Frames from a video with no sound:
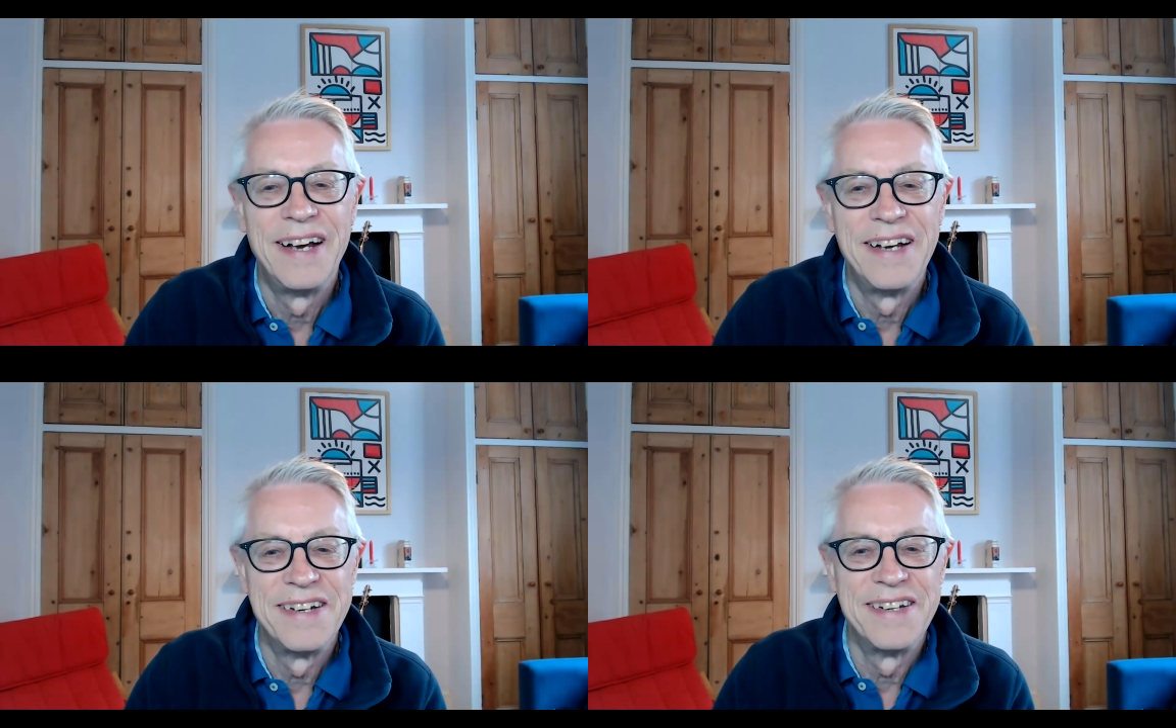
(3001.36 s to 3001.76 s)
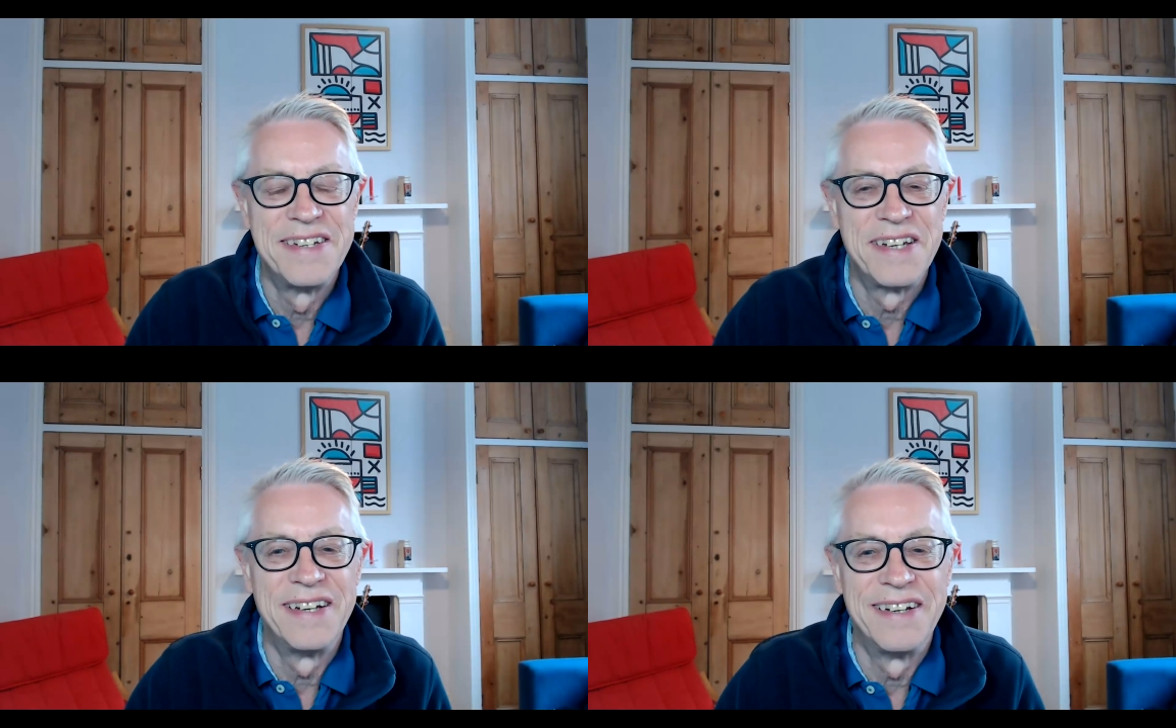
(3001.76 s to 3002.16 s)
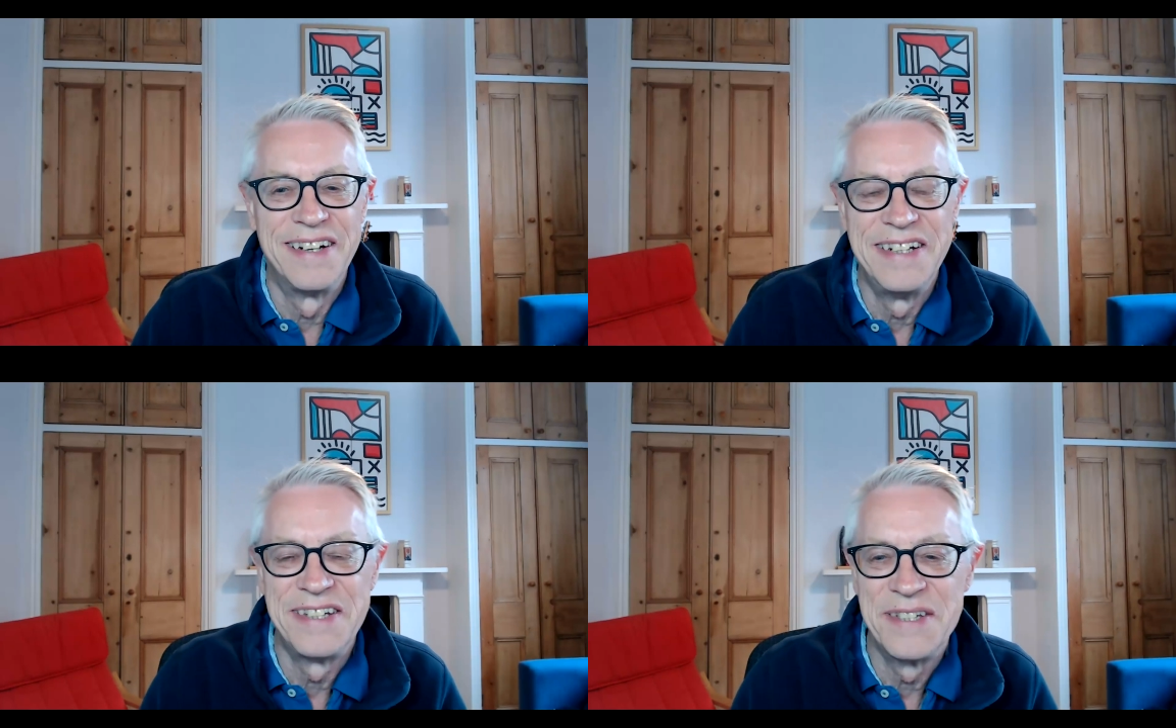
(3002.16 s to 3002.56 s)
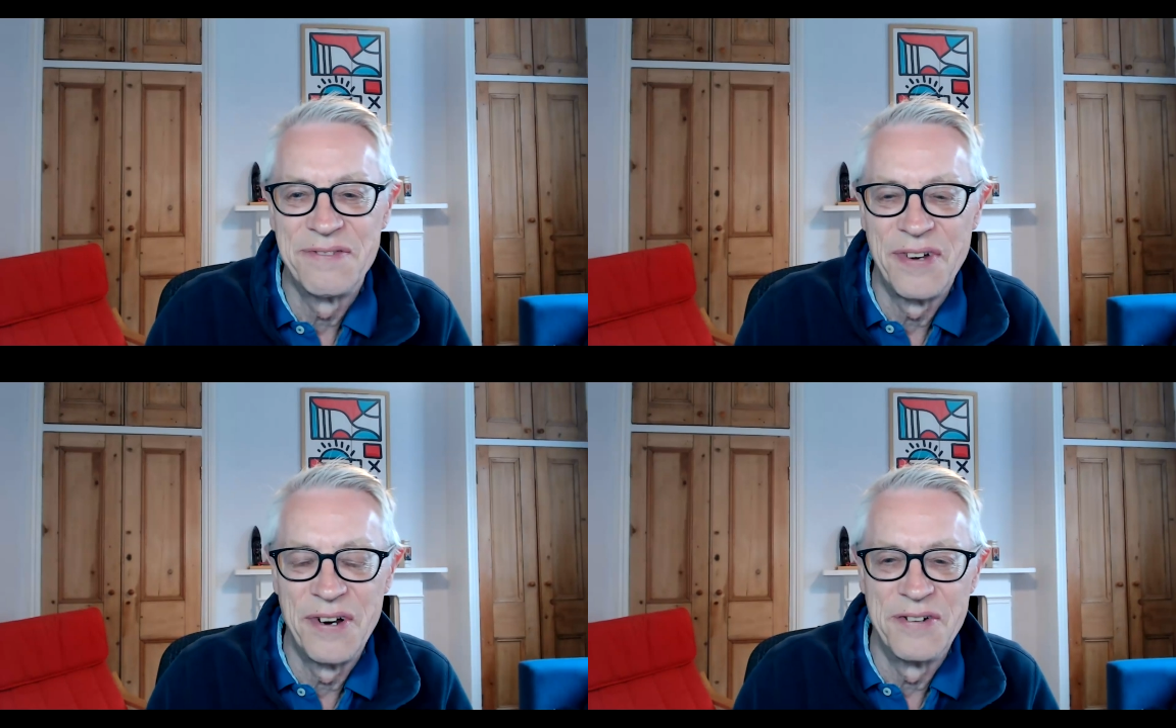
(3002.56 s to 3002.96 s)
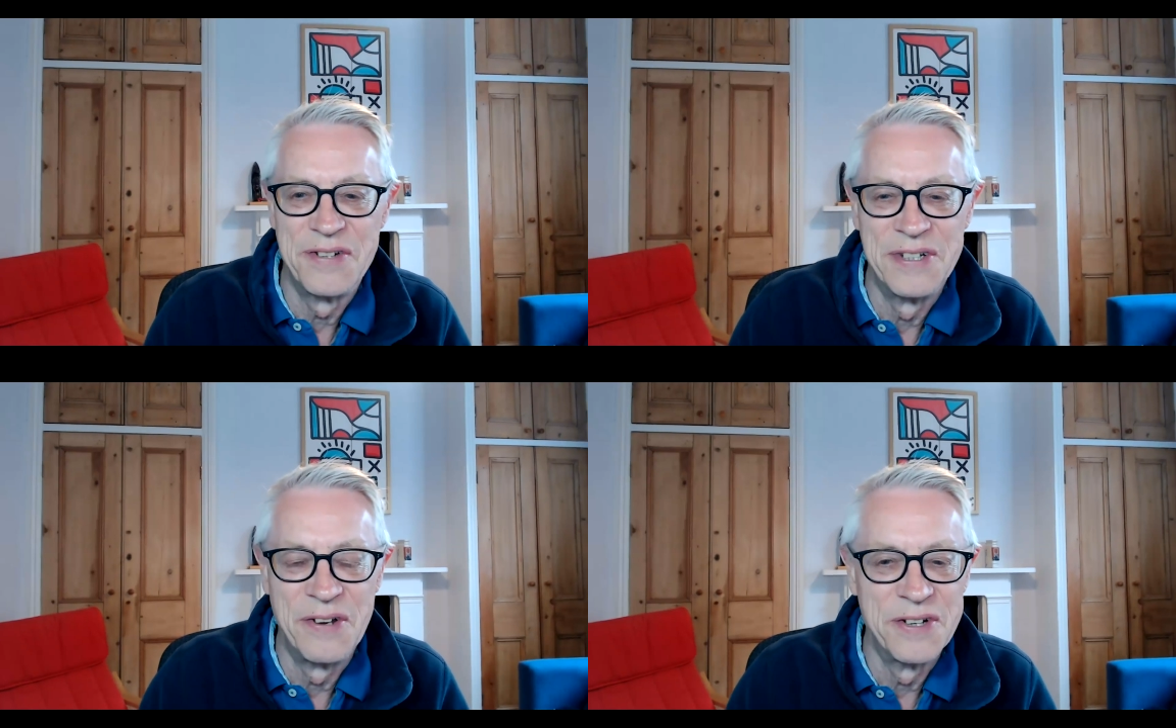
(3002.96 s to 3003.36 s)
And at least as
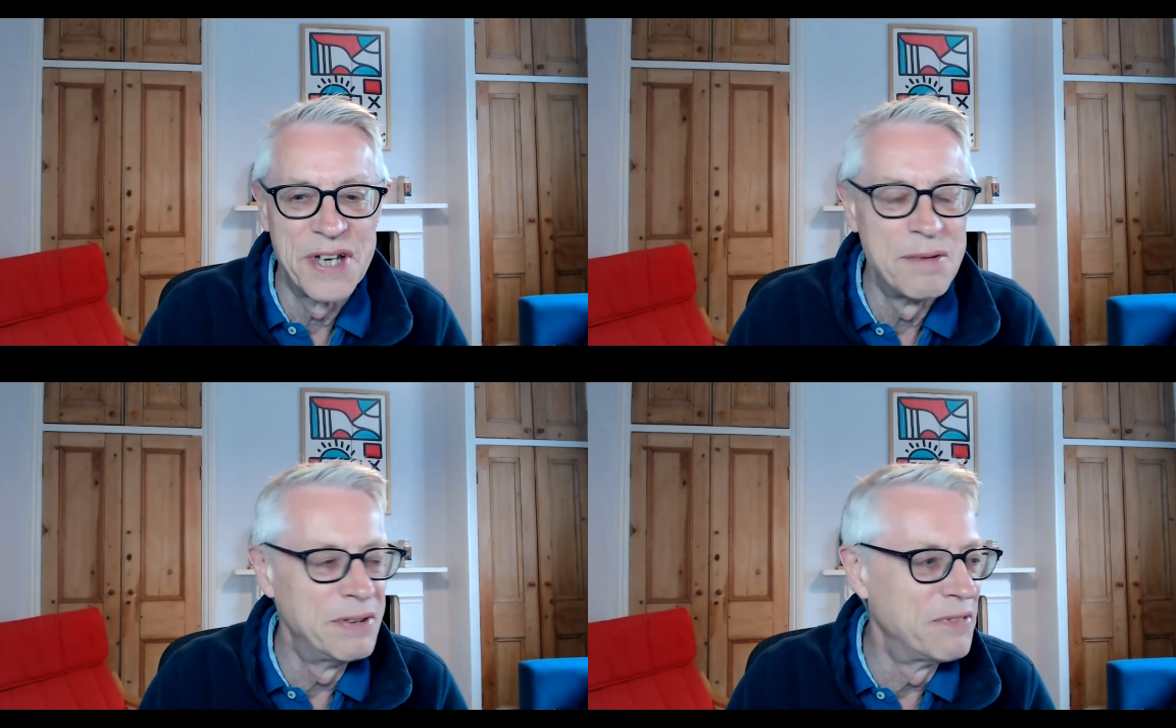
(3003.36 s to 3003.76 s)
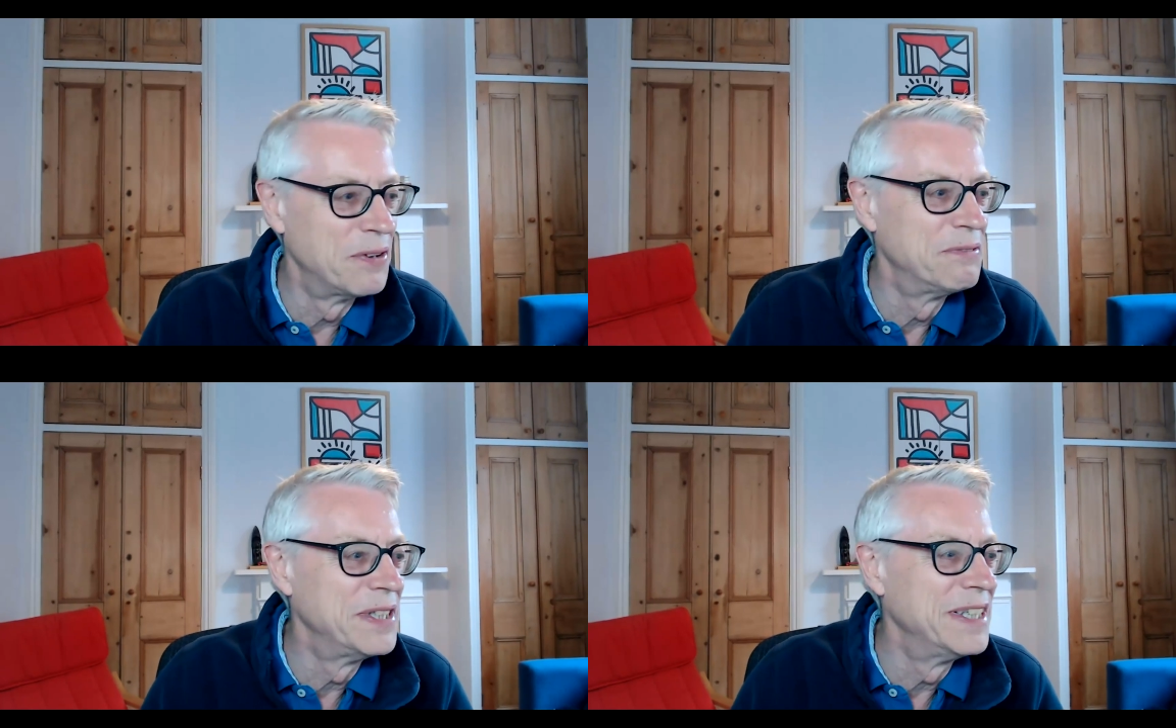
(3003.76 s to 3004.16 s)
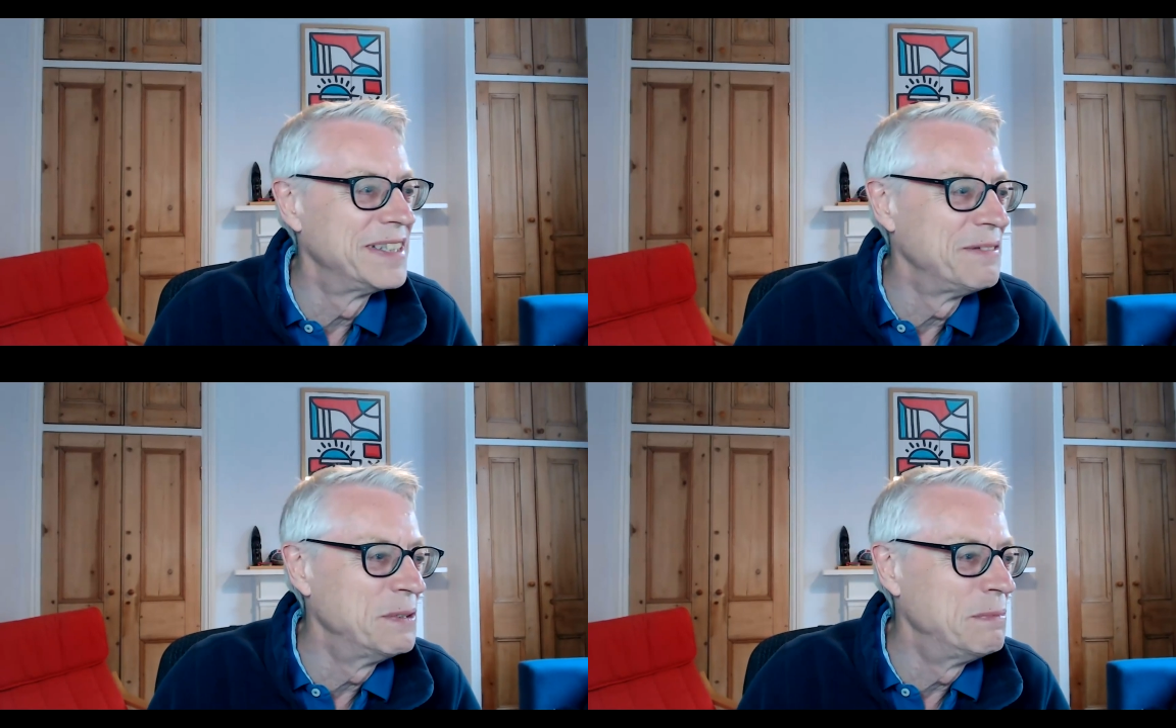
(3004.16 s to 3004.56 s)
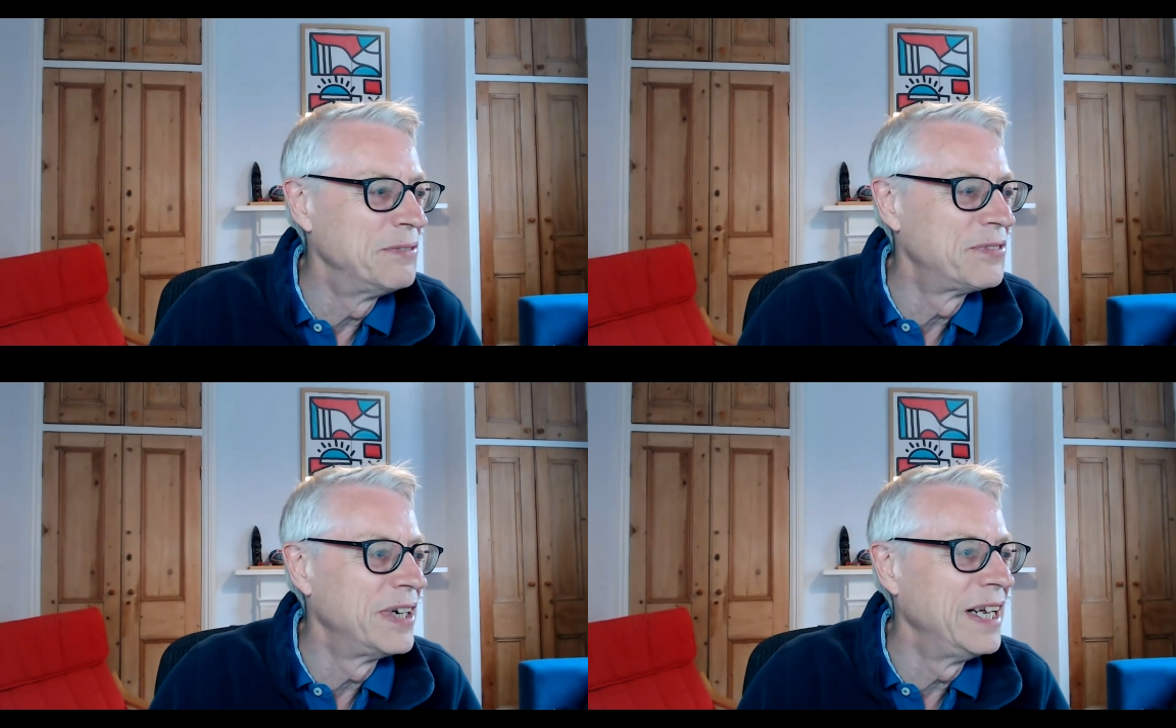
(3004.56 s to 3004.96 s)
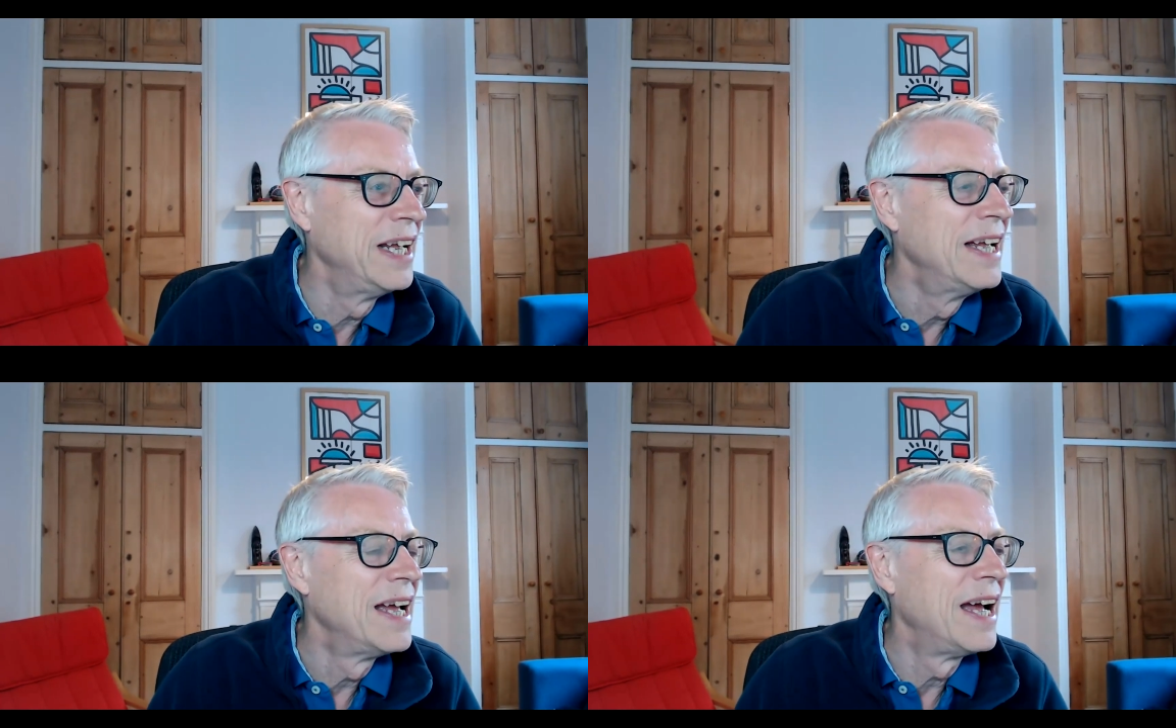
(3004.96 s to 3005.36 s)
long as I'm involved in it, it will be free.